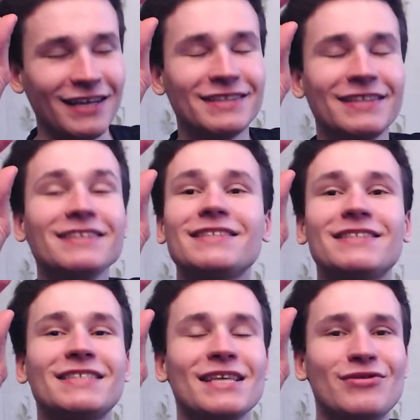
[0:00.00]
it
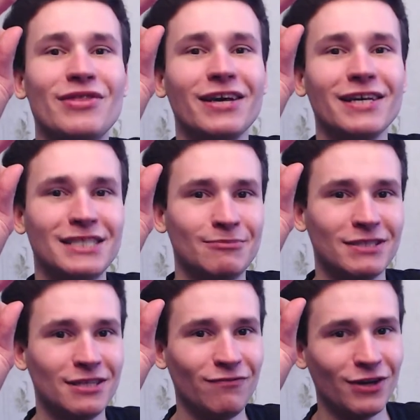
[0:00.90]
is the
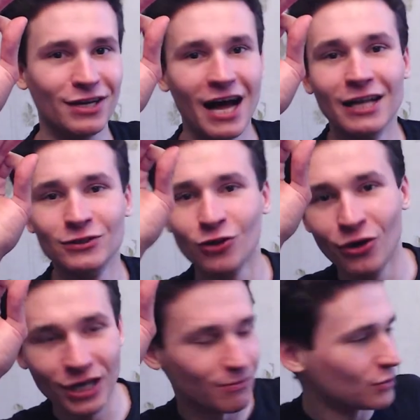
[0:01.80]
specific
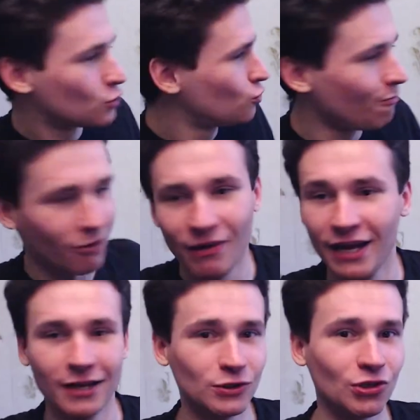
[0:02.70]
antonym, super
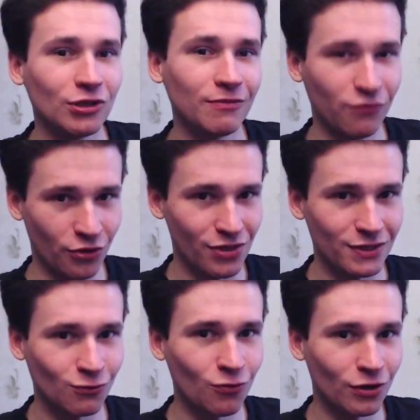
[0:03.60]
mega antonym for
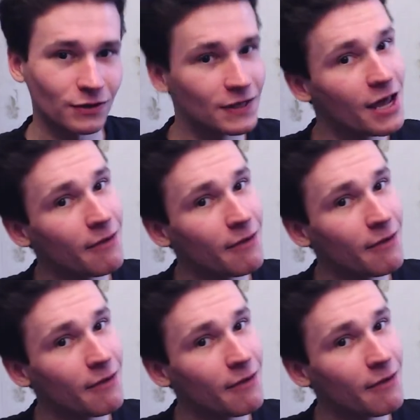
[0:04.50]
this word.